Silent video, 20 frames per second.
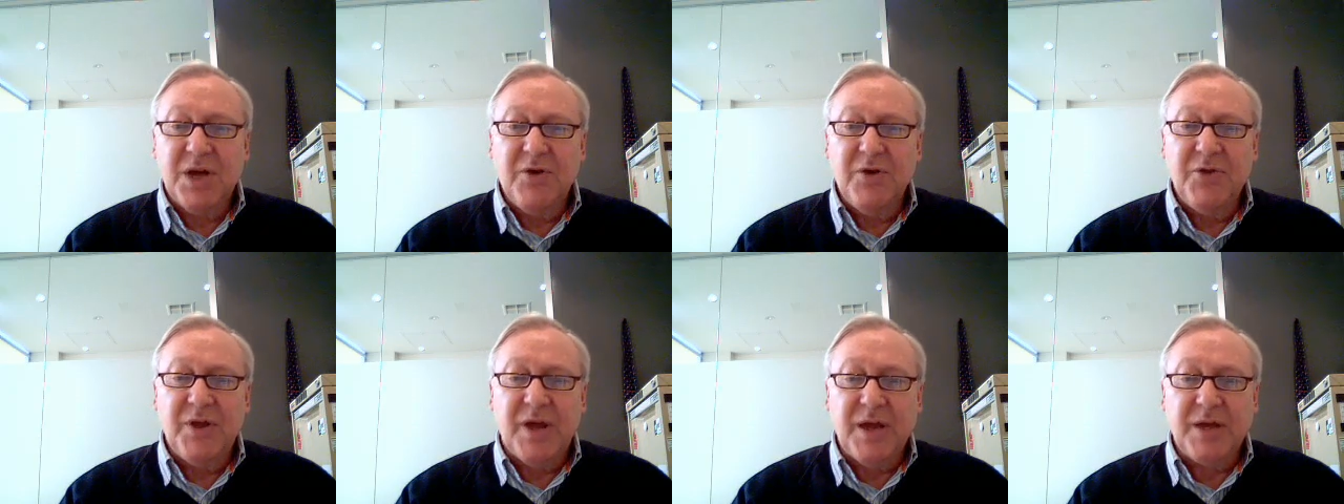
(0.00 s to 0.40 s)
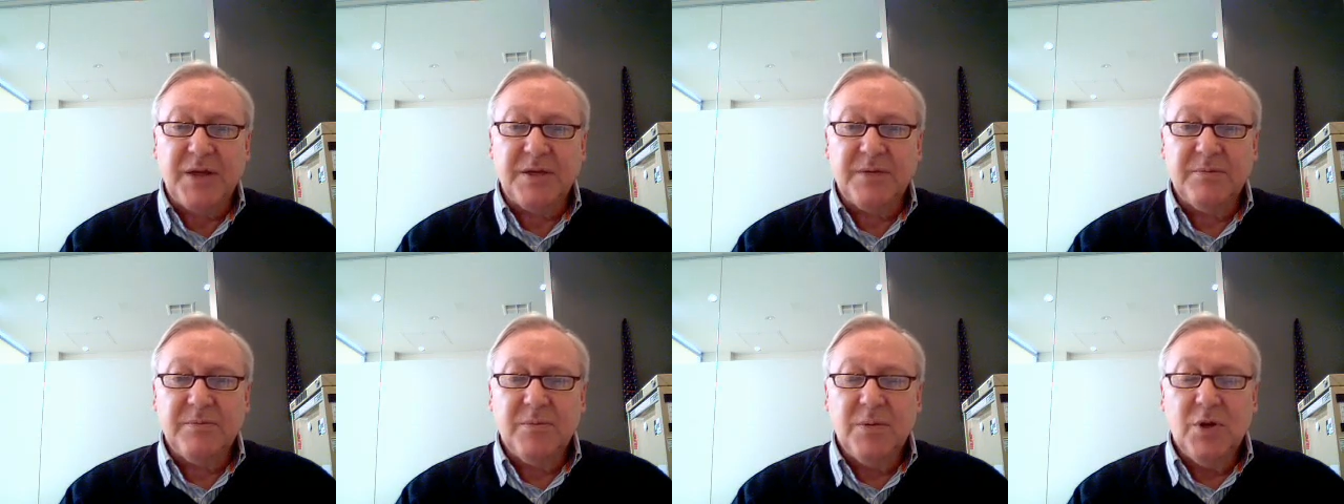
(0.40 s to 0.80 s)
that
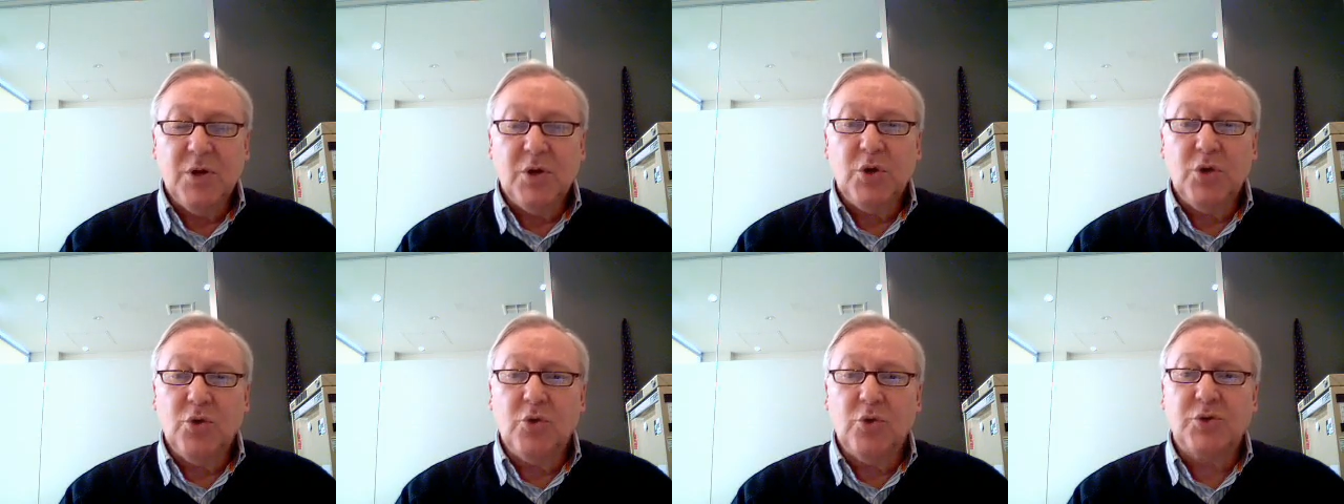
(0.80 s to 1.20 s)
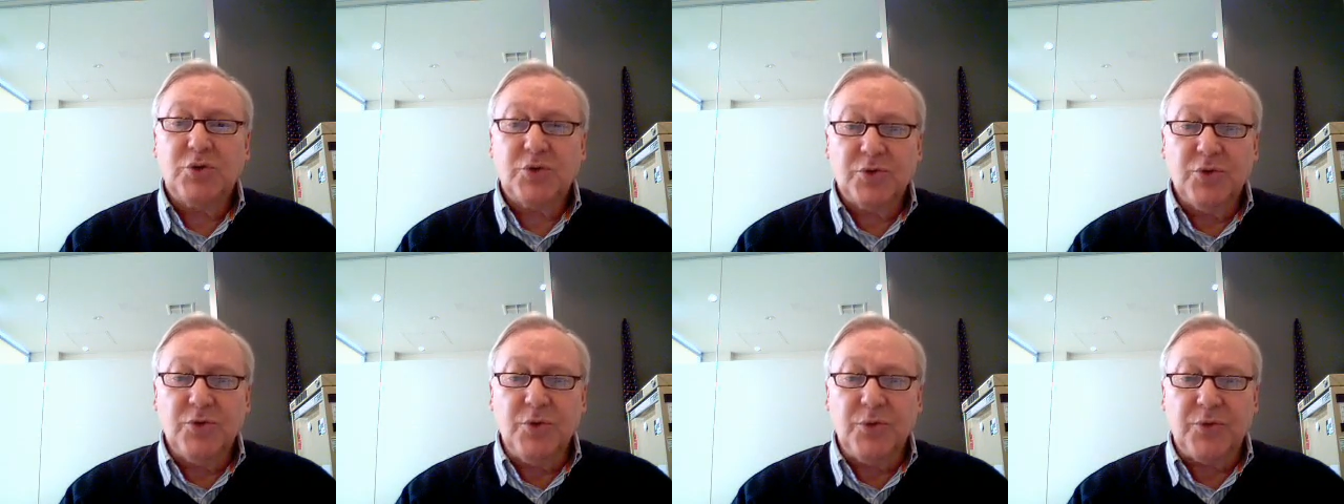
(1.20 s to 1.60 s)
your
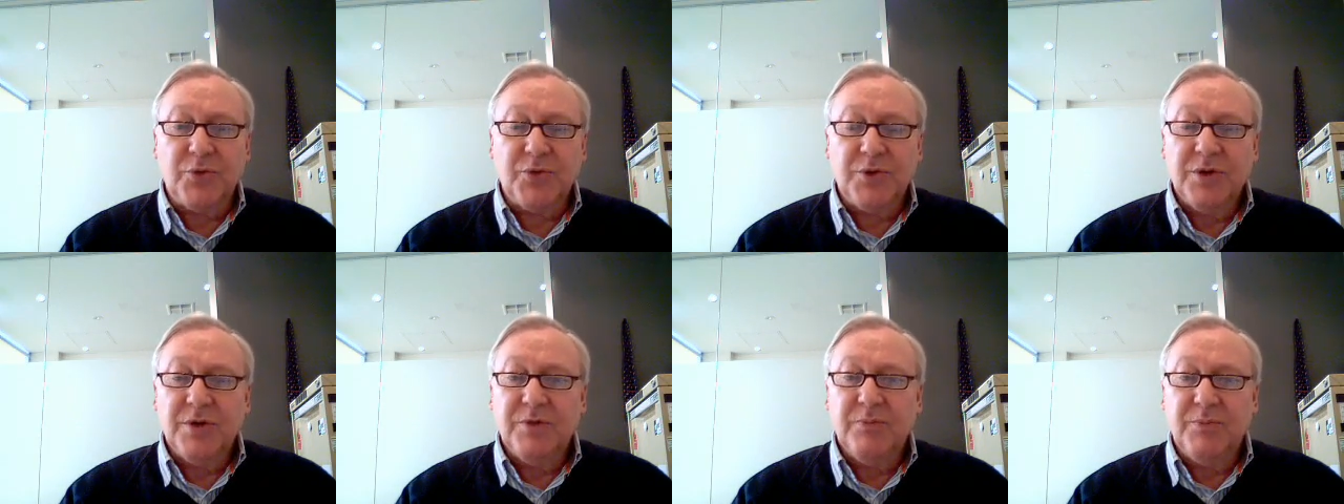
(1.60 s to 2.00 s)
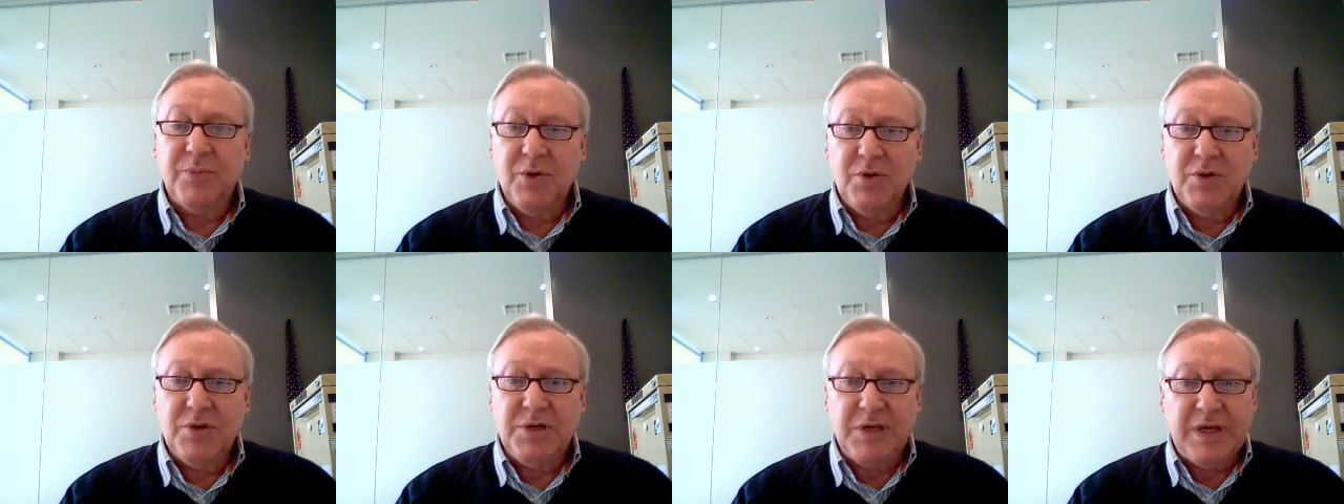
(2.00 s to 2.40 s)
truth,
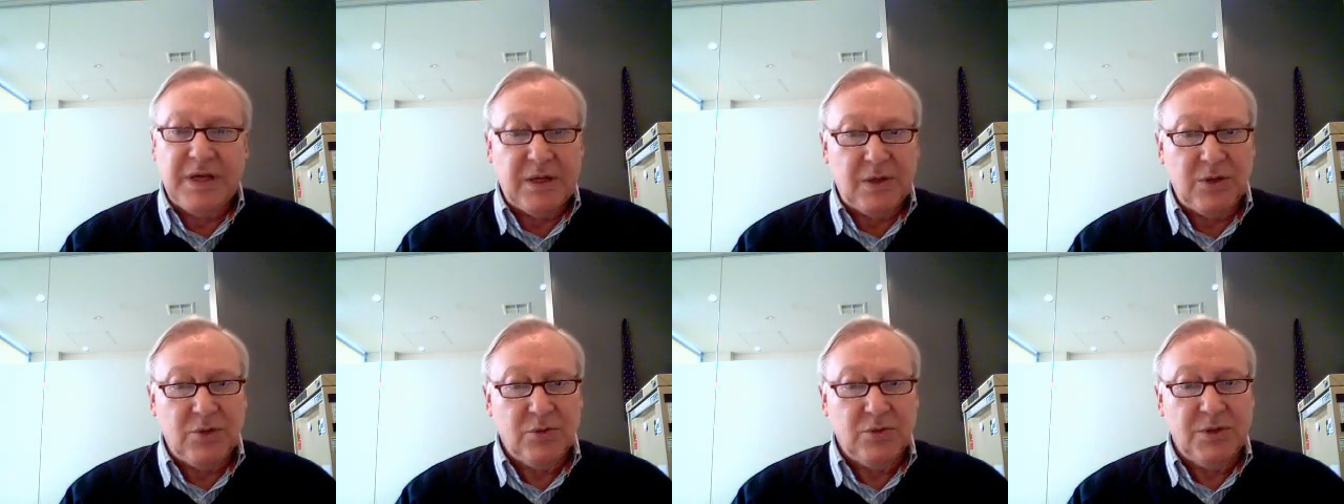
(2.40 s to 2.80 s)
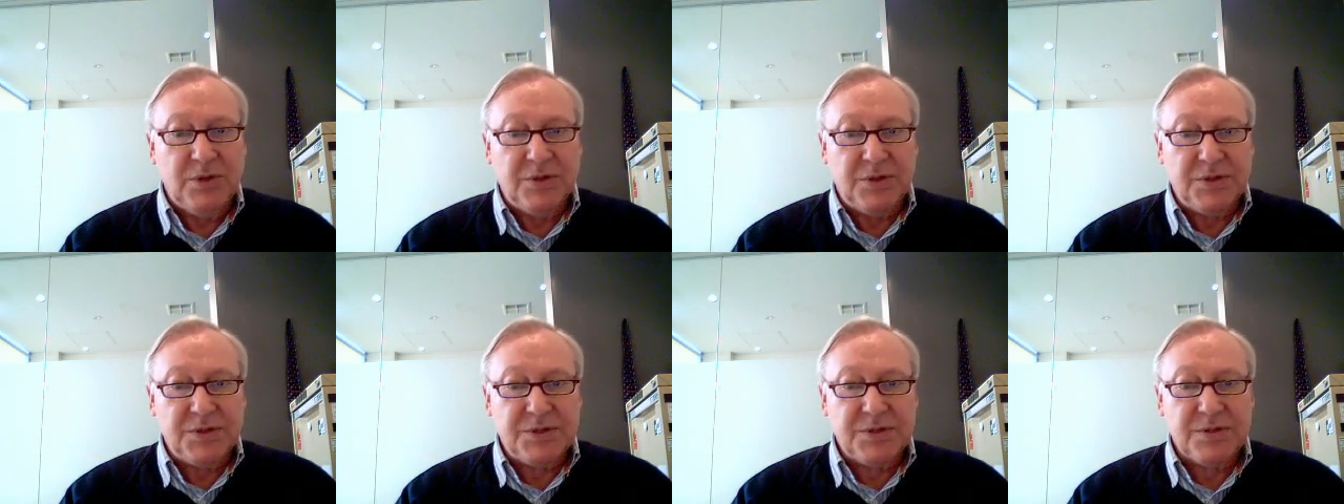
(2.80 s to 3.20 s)
beauty and
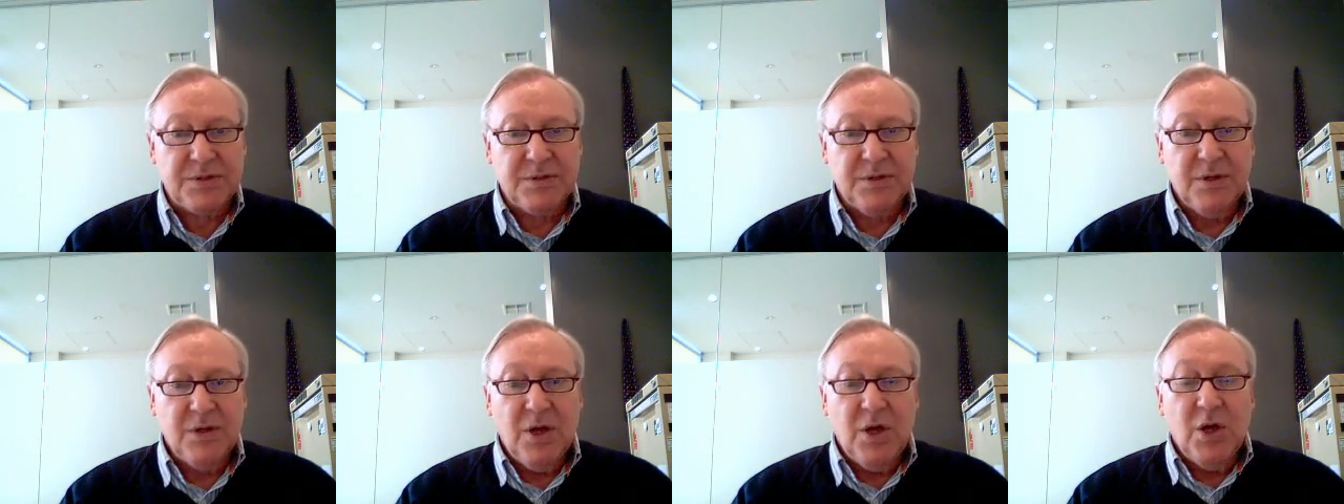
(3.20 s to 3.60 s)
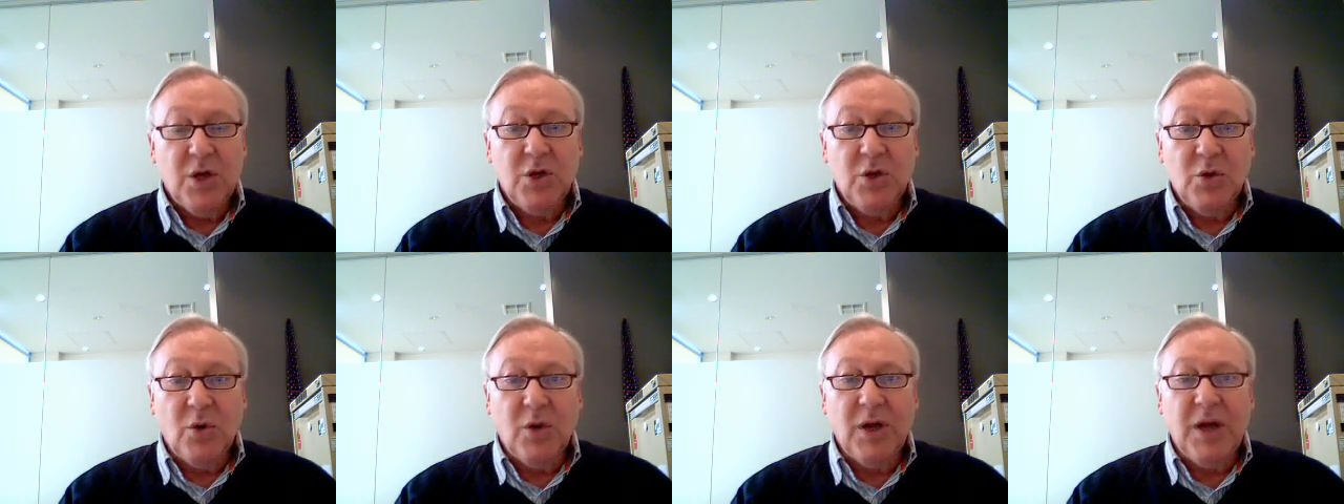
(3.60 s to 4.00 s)
goodness,
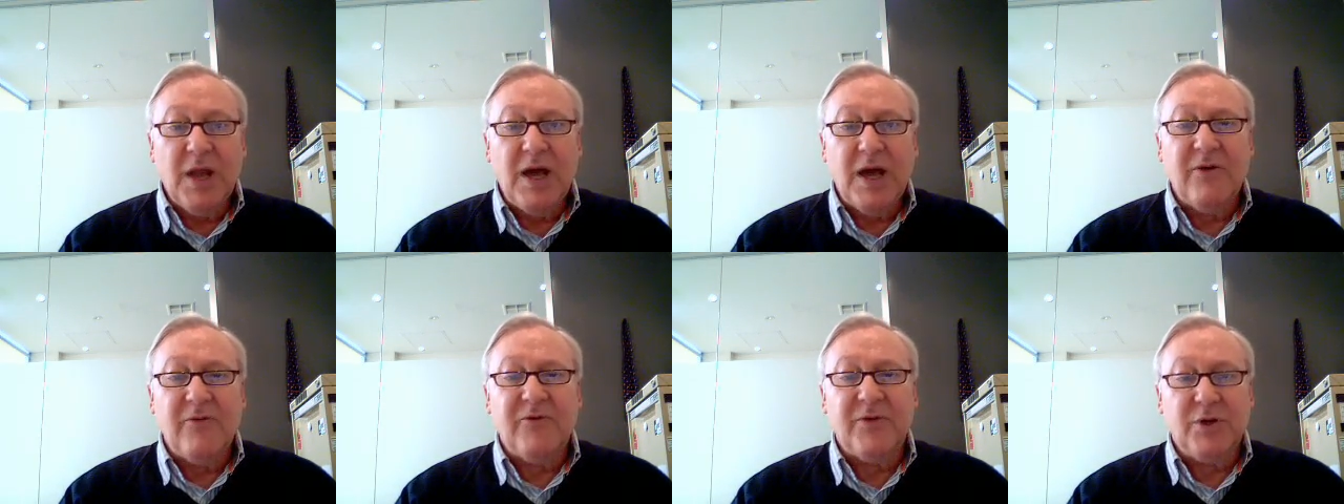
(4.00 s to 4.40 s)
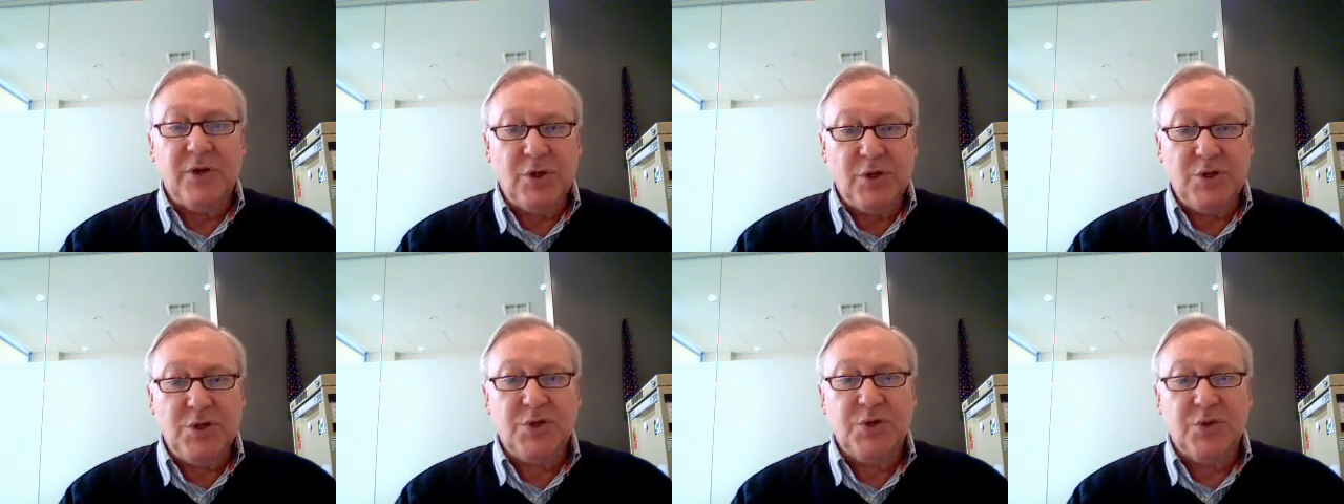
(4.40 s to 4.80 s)
your love
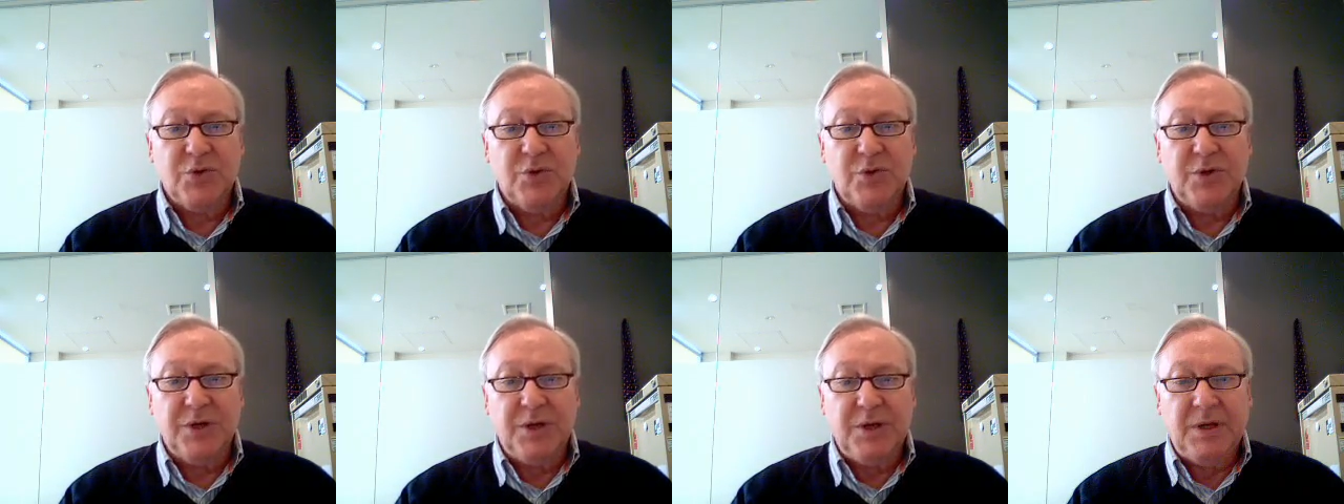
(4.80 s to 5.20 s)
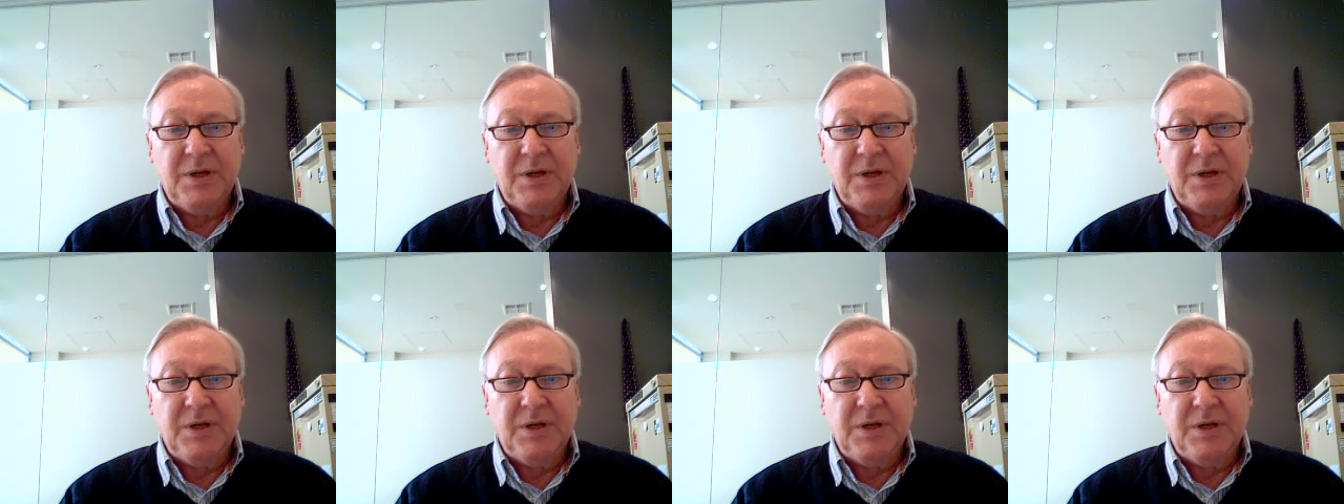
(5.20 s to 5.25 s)
and joy,